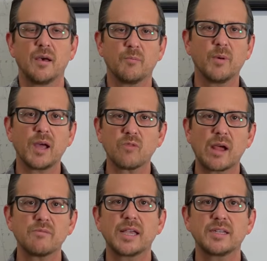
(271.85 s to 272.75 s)

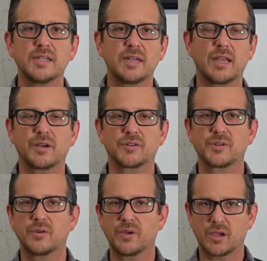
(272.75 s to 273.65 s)
Around 1980 or
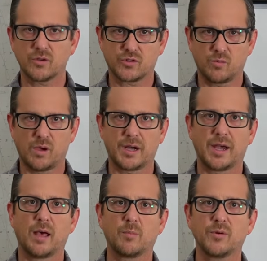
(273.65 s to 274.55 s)
so, Ingo Swann
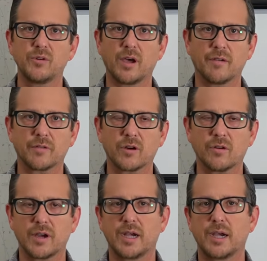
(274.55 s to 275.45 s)
and Hal Puthoff
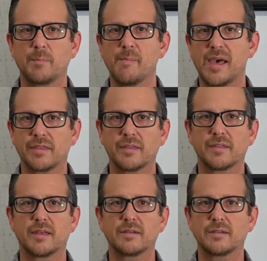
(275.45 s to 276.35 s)
created a method
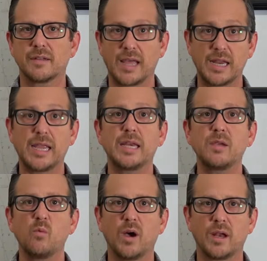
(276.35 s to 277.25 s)
that
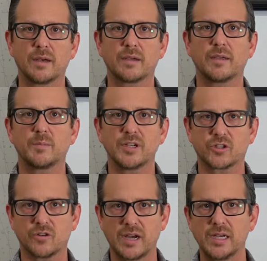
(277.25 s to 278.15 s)
anyone can be
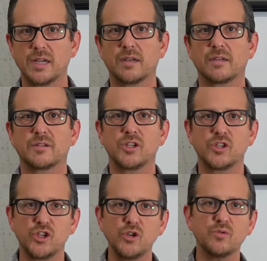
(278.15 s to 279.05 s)
trained in to
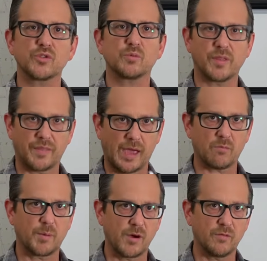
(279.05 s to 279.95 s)
use with that
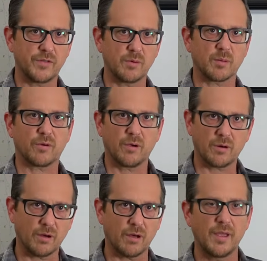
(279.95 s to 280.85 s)
remote viewing
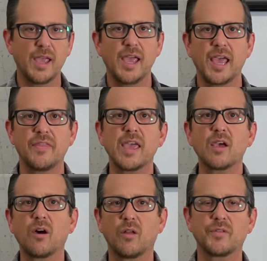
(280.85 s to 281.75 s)
protocol. And they
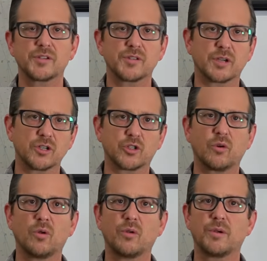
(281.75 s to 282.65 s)
called this the
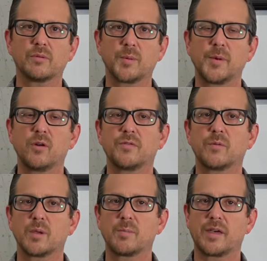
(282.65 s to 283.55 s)
controlled remote
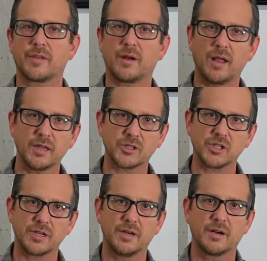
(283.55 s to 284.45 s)
viewing methodology.